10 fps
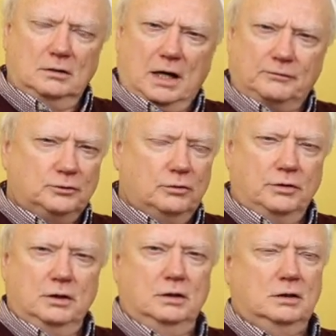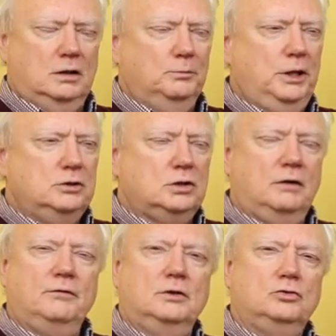after the completion
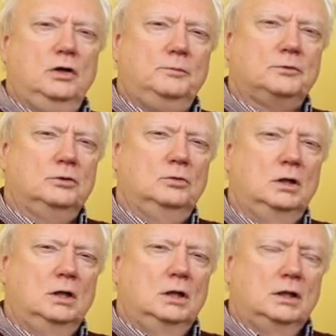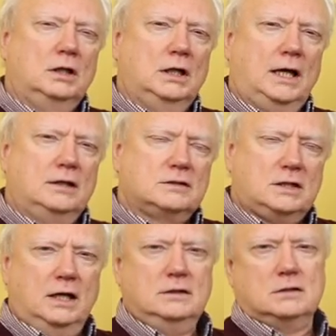of their trip to the United
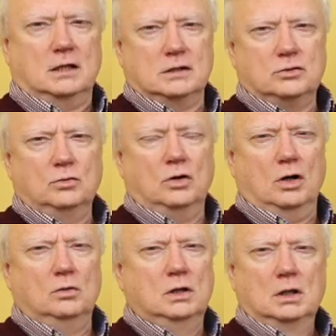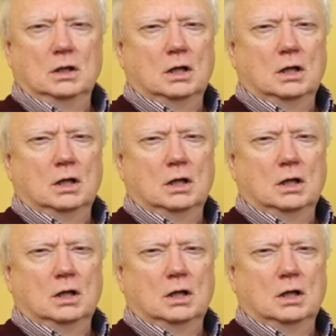States. And as you know,